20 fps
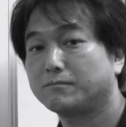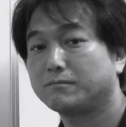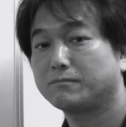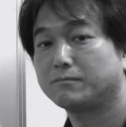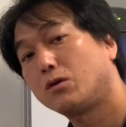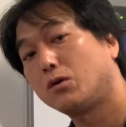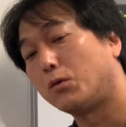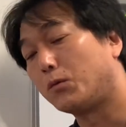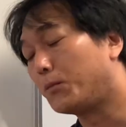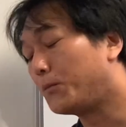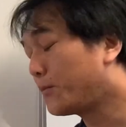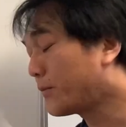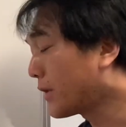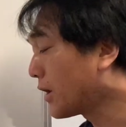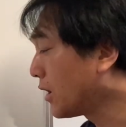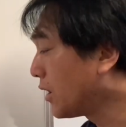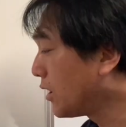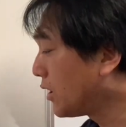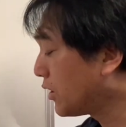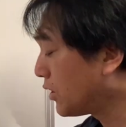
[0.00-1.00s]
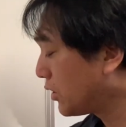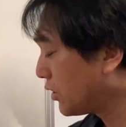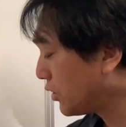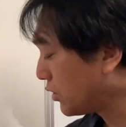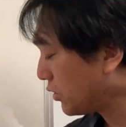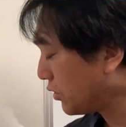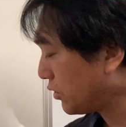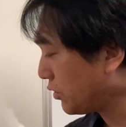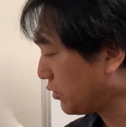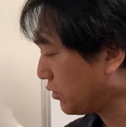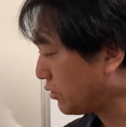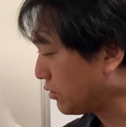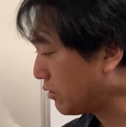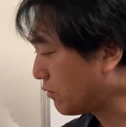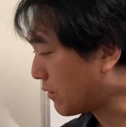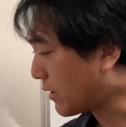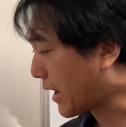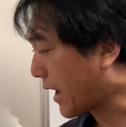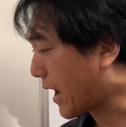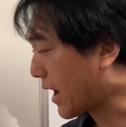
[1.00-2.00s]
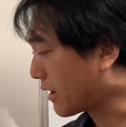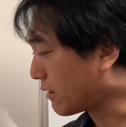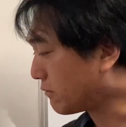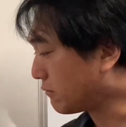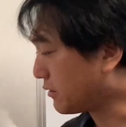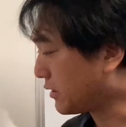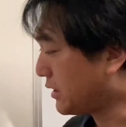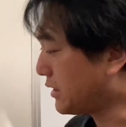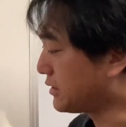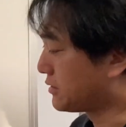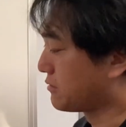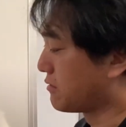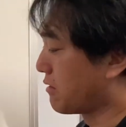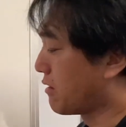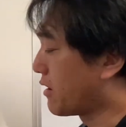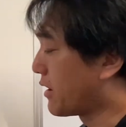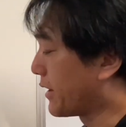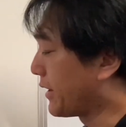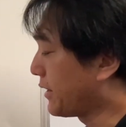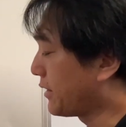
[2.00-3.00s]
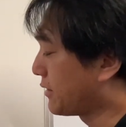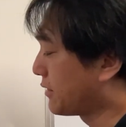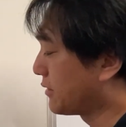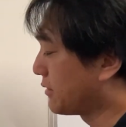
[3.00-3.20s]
Cool. You know what angle is like.